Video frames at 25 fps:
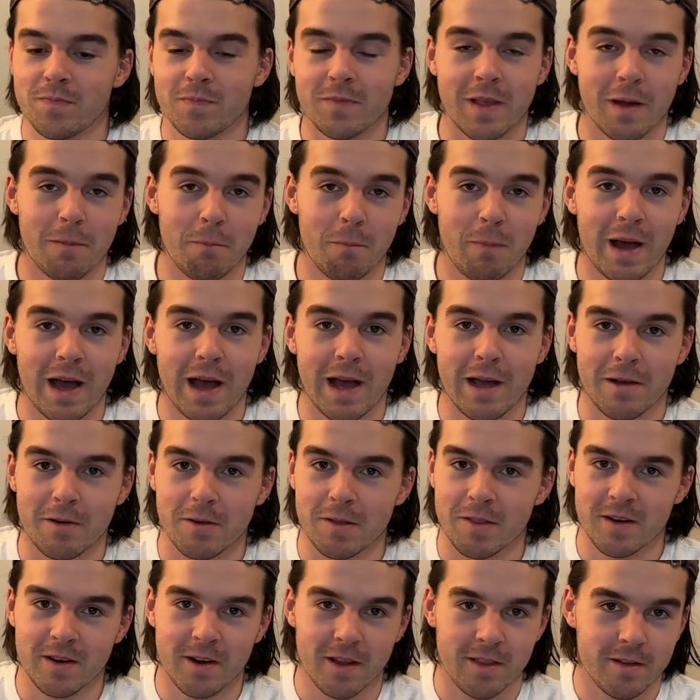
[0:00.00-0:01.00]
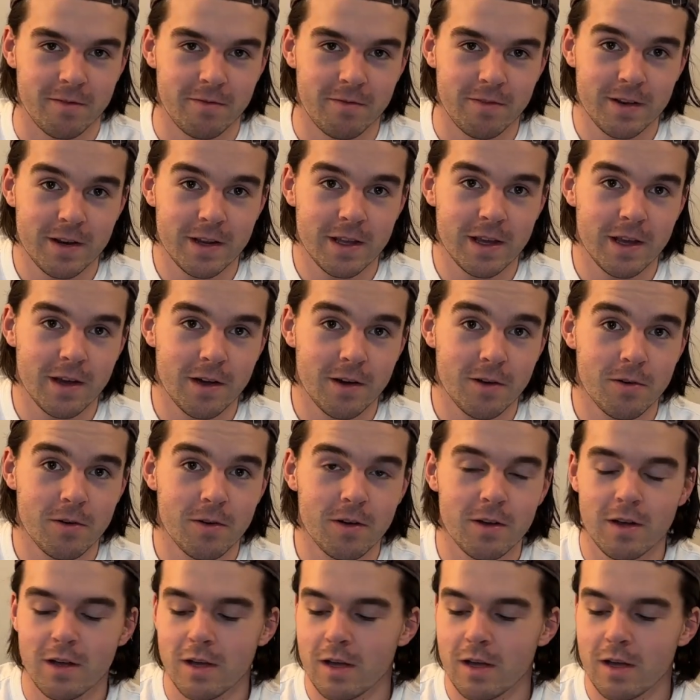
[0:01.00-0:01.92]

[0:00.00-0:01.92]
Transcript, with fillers: back with another video.